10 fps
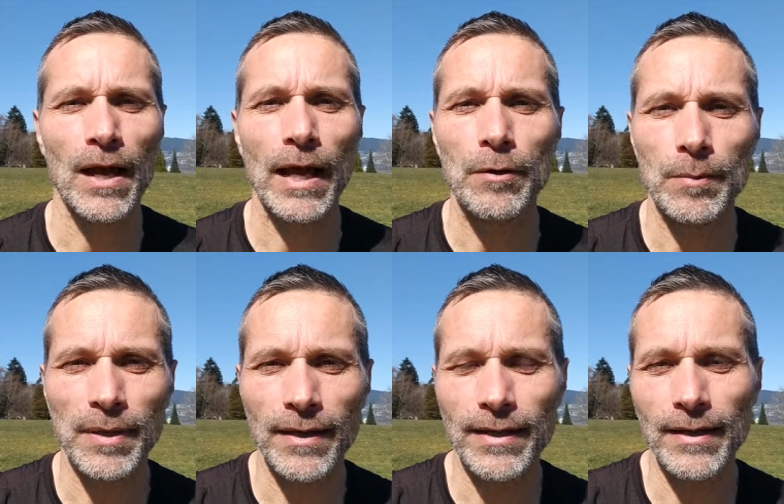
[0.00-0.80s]
He would
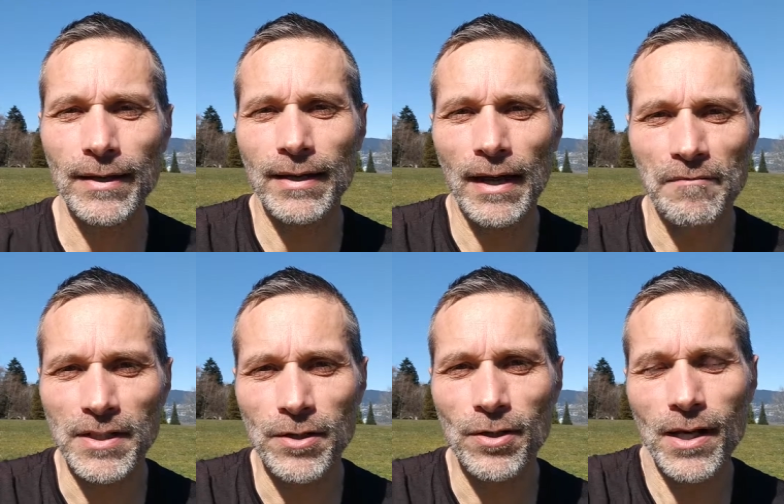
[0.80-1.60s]
plug it in, he'd have
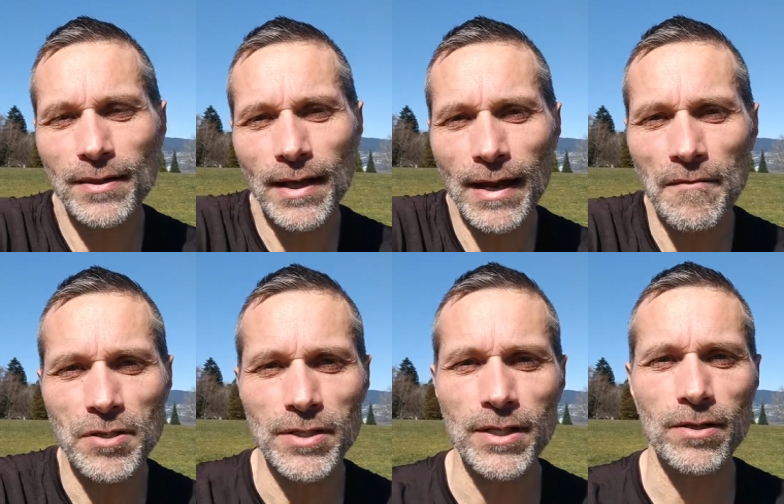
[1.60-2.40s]
dinner, and then
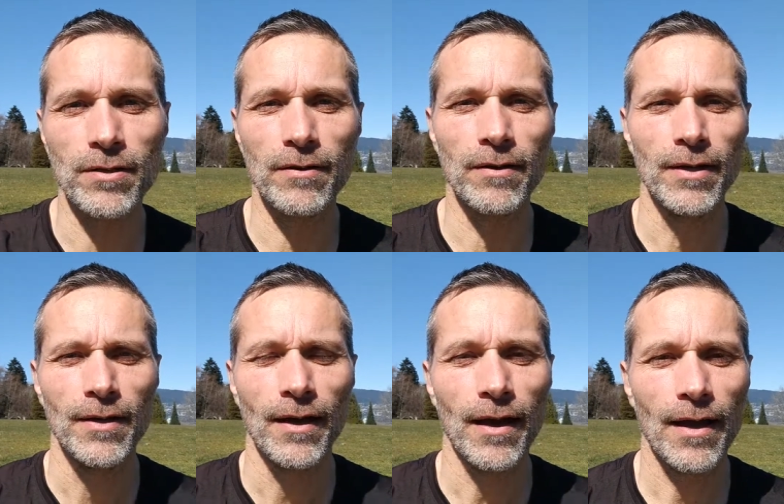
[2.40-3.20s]
after dinner,
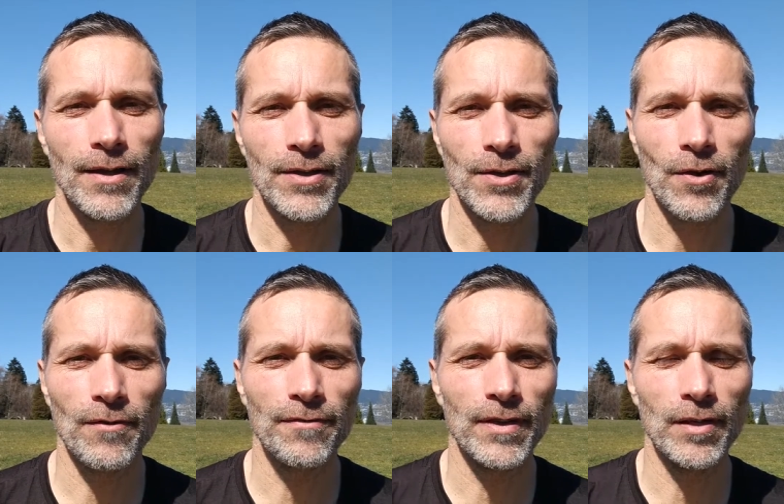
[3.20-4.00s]

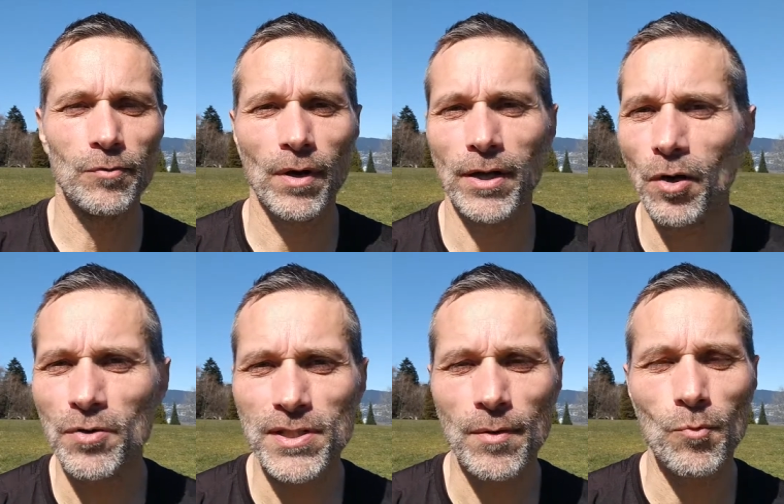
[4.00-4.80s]
if he'd want to go
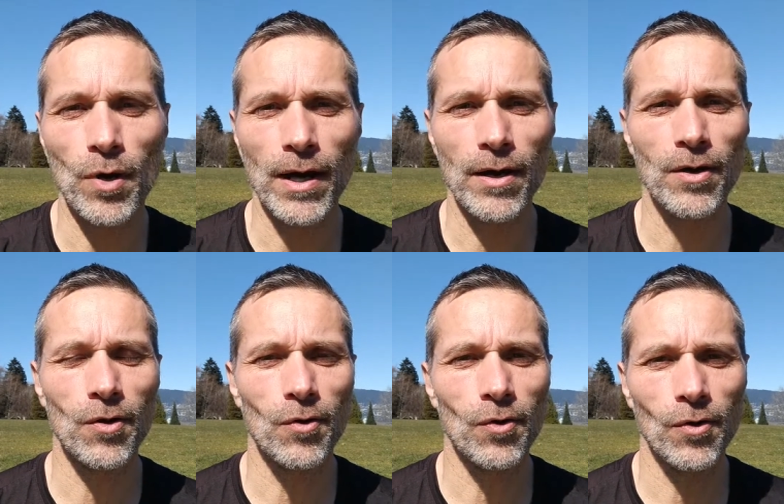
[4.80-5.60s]
somewhere
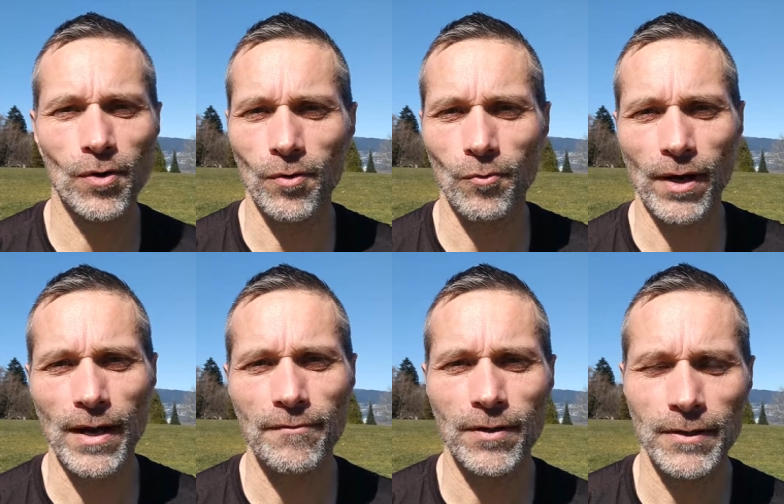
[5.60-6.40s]
or
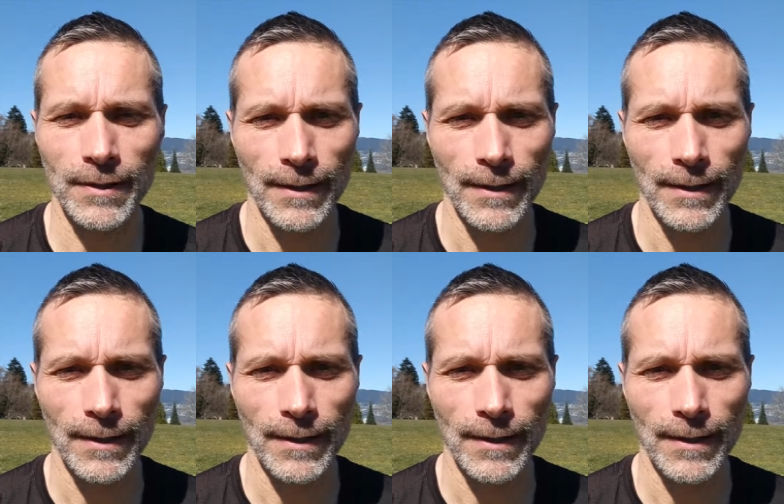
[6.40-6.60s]
whatever,